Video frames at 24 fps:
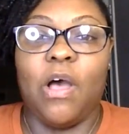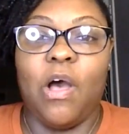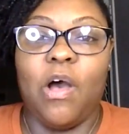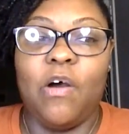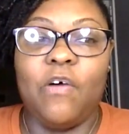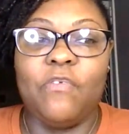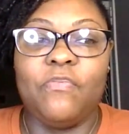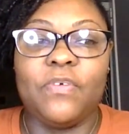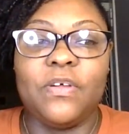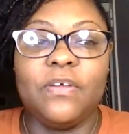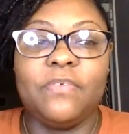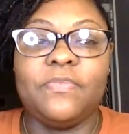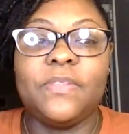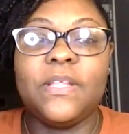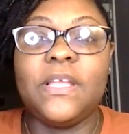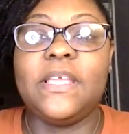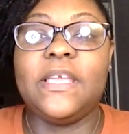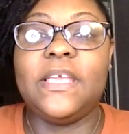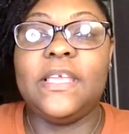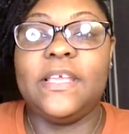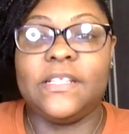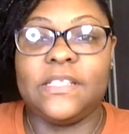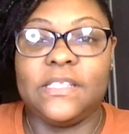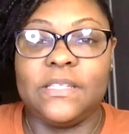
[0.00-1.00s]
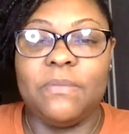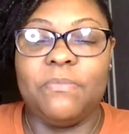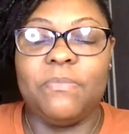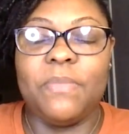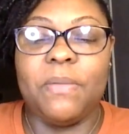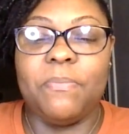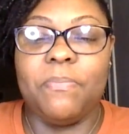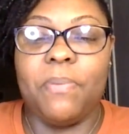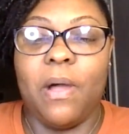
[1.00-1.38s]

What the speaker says: off of the intimate